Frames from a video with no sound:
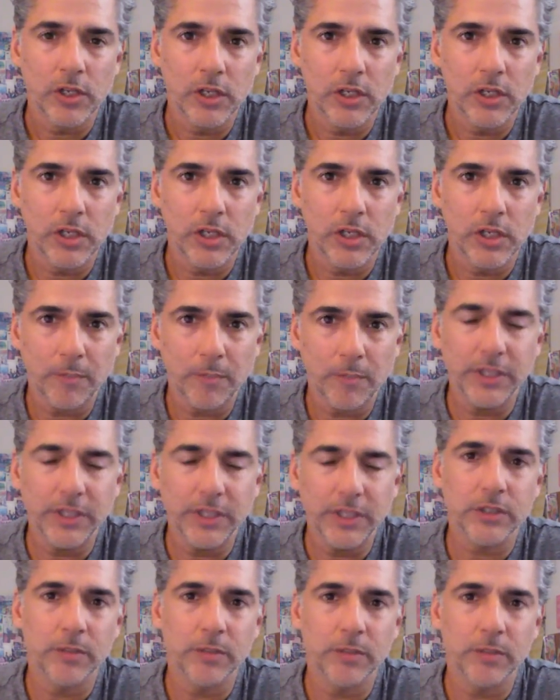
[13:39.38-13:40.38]

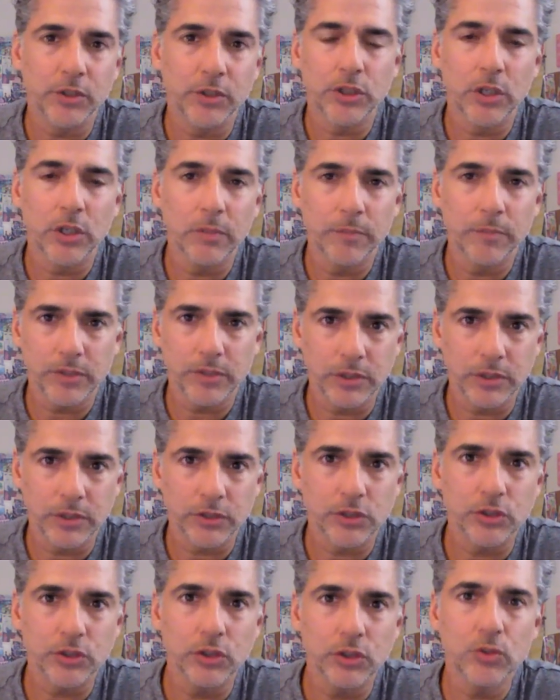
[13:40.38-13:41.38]
Companies in a mature
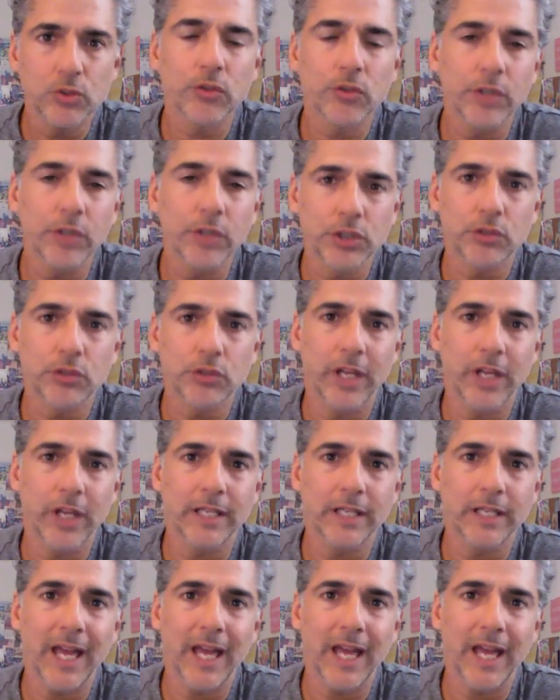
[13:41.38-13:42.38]
business usually
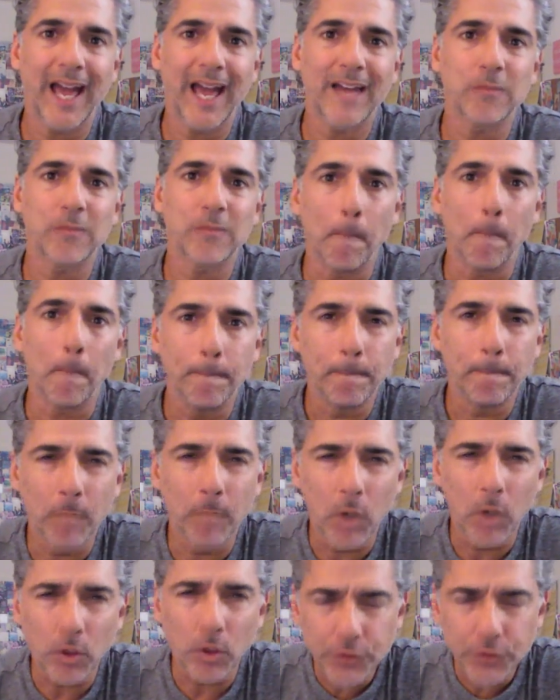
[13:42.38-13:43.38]
trade at
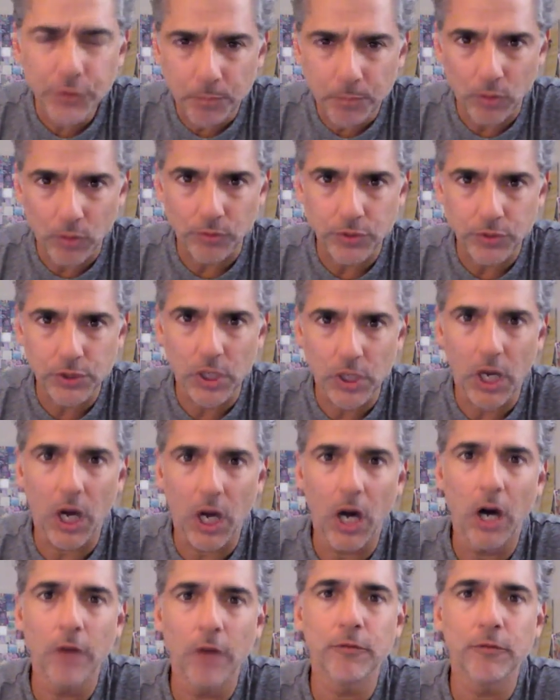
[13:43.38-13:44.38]
multiples
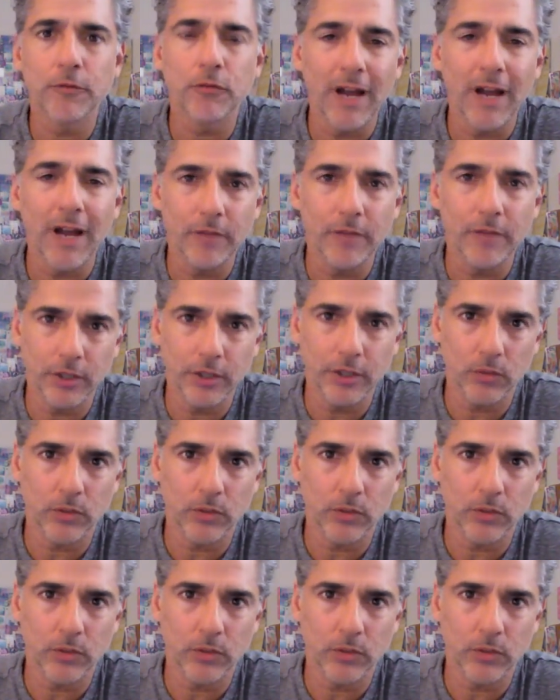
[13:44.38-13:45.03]
of revenue.